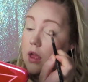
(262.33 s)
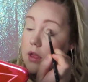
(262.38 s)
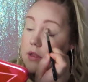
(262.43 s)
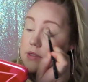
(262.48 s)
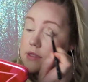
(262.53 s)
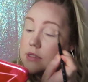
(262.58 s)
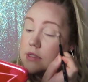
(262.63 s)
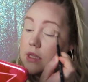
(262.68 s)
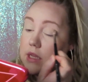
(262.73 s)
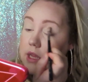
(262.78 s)

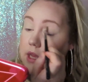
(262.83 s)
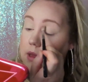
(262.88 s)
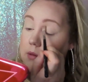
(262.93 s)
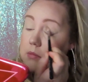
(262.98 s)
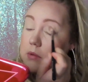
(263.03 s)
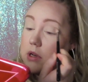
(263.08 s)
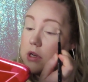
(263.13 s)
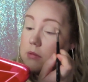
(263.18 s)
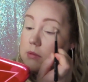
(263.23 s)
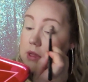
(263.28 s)
since I
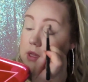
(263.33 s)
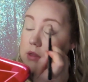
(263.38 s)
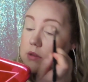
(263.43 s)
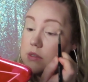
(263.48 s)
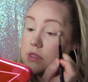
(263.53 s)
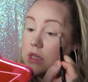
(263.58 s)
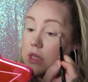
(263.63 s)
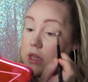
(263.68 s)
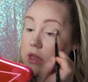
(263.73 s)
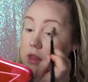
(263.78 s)
am going to be
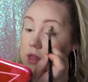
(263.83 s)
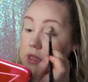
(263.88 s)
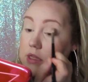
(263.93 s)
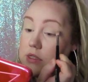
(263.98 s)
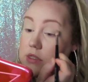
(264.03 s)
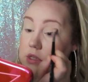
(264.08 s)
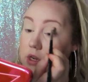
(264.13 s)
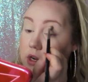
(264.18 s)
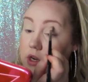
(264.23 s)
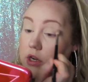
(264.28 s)
using
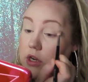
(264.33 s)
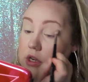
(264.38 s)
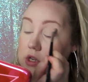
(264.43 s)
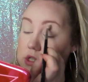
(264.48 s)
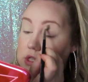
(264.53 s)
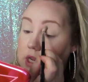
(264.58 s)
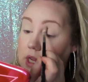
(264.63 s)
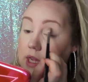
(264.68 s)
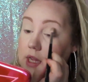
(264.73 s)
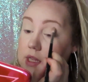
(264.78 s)
these darker
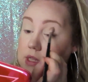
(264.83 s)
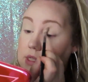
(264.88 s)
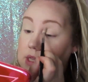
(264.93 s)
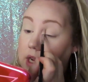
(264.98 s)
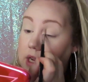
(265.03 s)
shades,